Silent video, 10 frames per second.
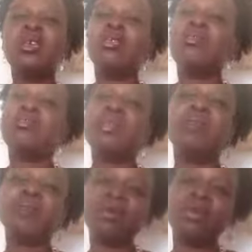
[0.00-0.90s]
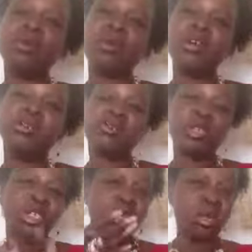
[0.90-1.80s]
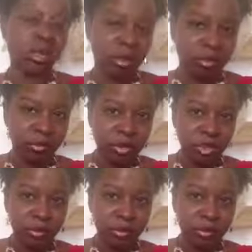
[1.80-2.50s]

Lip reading: You never know where you've served